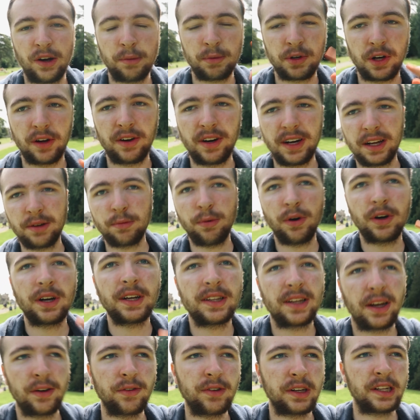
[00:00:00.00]
I'm currently walking
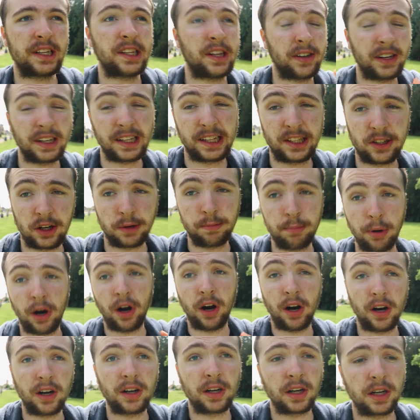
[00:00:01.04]
down Cirencester
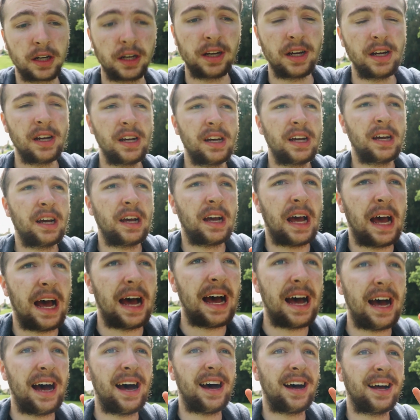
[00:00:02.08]
Park
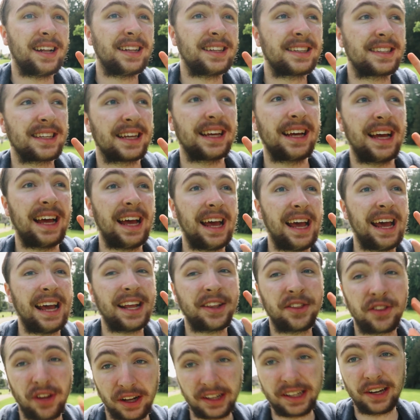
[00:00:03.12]
and
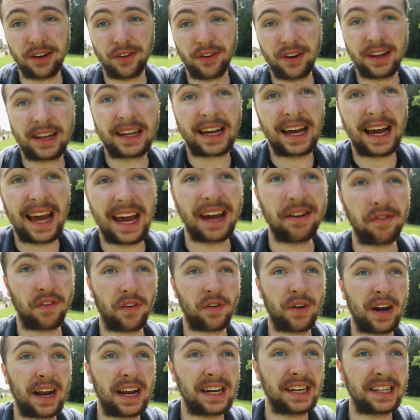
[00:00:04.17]
it doesn't look like it
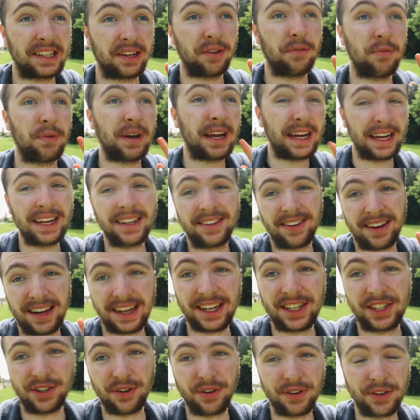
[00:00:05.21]
ever ends. Wait until I
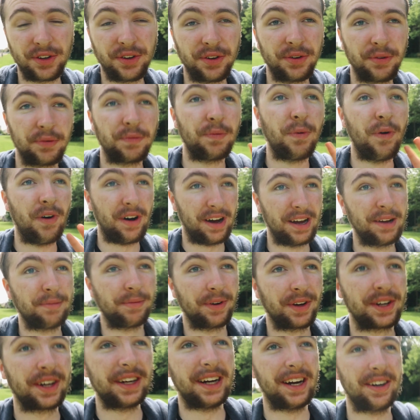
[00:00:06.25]
show you what I'm
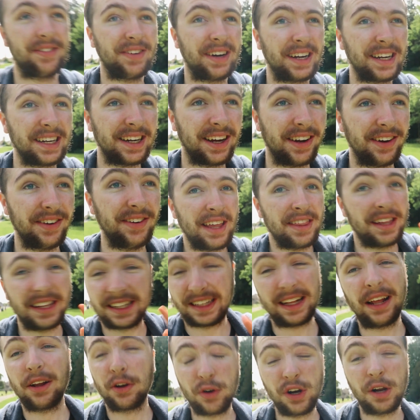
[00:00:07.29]
looking at right now. This
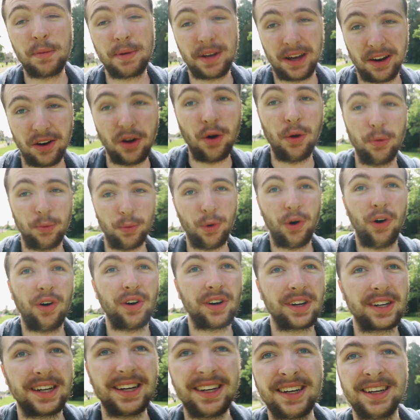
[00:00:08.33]
is all going to be a long
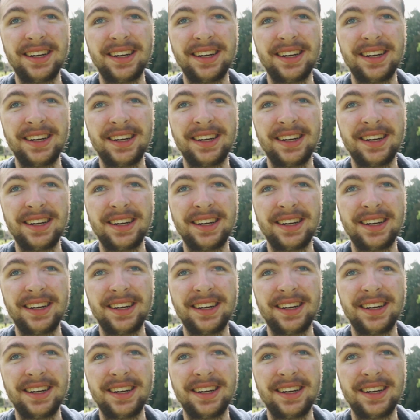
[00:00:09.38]
walk.